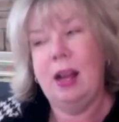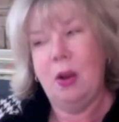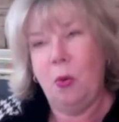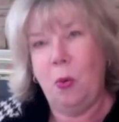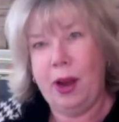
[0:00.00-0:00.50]

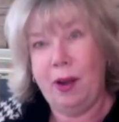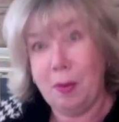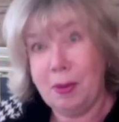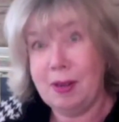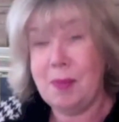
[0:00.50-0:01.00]

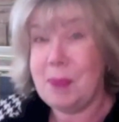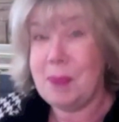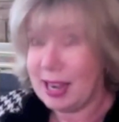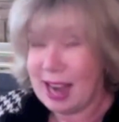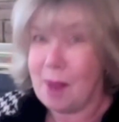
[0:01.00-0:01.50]
wearable
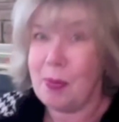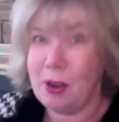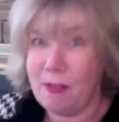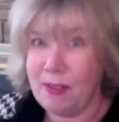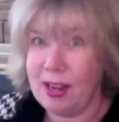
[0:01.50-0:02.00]
but not
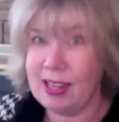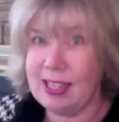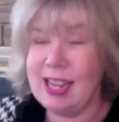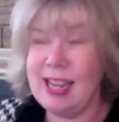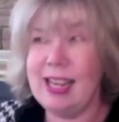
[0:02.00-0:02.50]
perfect
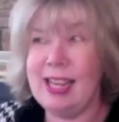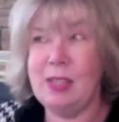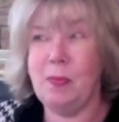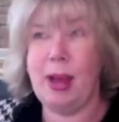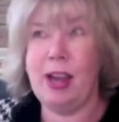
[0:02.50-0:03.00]
is
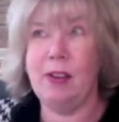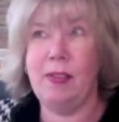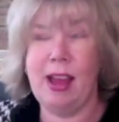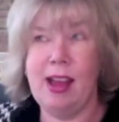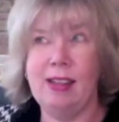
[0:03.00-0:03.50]
better
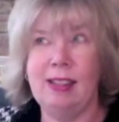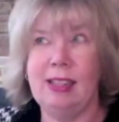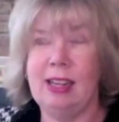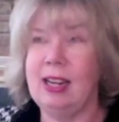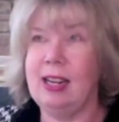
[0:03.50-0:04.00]
than
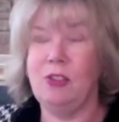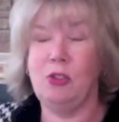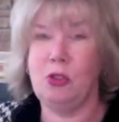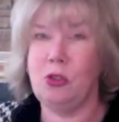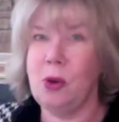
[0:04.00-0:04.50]

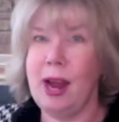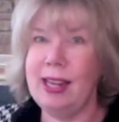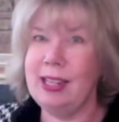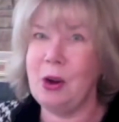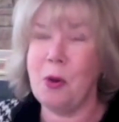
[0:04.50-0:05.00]

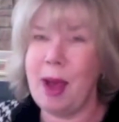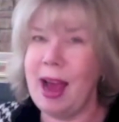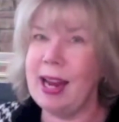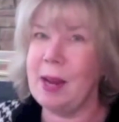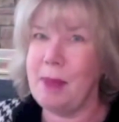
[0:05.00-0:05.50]
trying to go
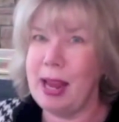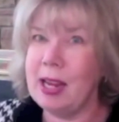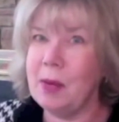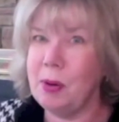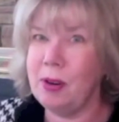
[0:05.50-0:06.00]
back and make
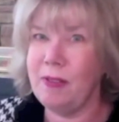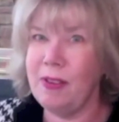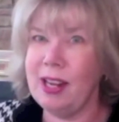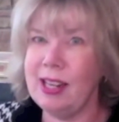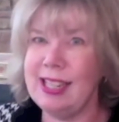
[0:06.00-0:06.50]
it
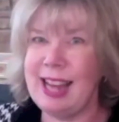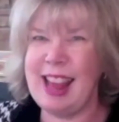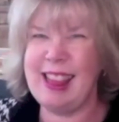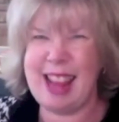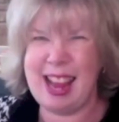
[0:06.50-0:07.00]
perfect
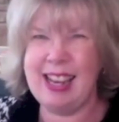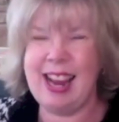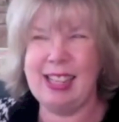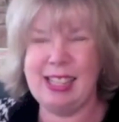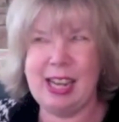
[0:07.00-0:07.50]
and then
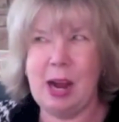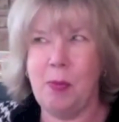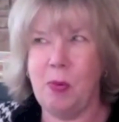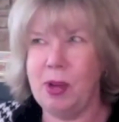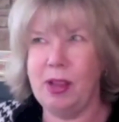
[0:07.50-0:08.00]
ending
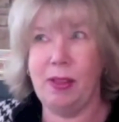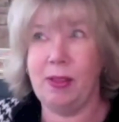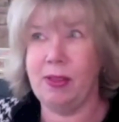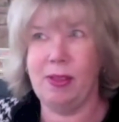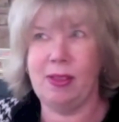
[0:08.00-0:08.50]
up with
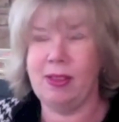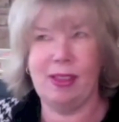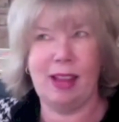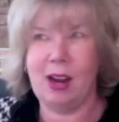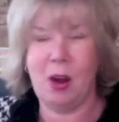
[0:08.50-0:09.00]

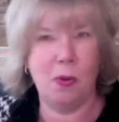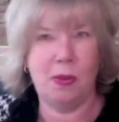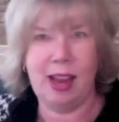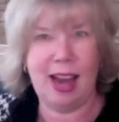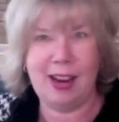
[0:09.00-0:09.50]
a coat
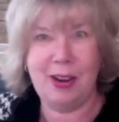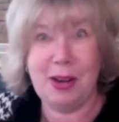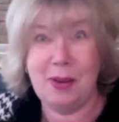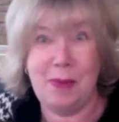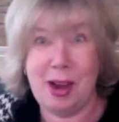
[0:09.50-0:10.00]
that I
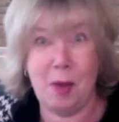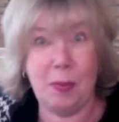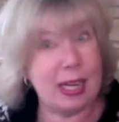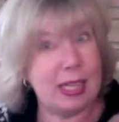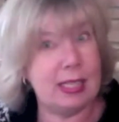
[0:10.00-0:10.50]
couldn't wear
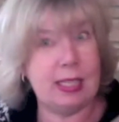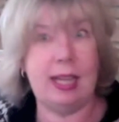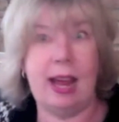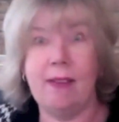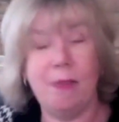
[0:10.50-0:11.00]
because it
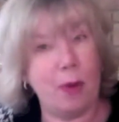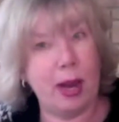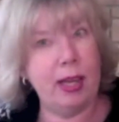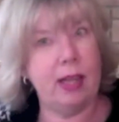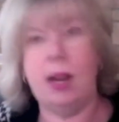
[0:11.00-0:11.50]
had
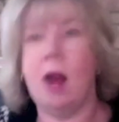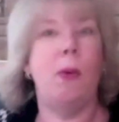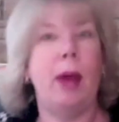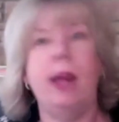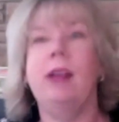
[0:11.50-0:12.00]
frayed
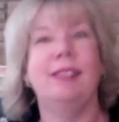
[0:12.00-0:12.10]
away.